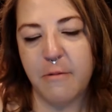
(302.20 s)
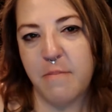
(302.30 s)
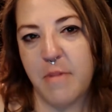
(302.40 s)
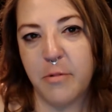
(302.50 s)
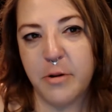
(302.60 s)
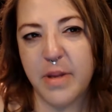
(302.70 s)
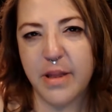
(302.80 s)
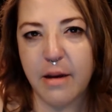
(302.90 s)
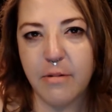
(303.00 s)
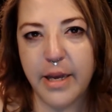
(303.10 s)
remembered me
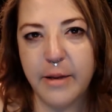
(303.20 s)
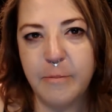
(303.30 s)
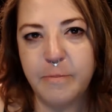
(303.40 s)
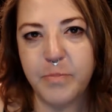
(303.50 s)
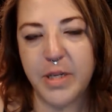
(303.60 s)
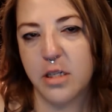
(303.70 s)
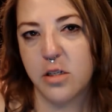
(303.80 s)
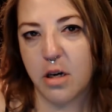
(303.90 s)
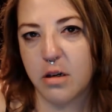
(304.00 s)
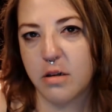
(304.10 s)
that way, being the
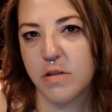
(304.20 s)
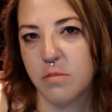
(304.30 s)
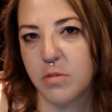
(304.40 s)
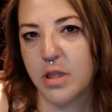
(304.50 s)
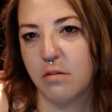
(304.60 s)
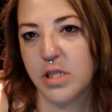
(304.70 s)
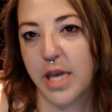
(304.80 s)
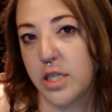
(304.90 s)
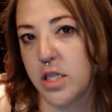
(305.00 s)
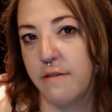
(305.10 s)
daughter of someone that was
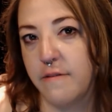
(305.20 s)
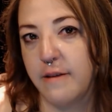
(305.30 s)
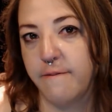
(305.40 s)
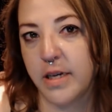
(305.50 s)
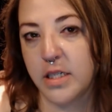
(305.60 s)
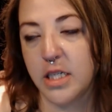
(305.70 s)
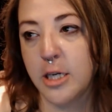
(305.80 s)
HIV infected.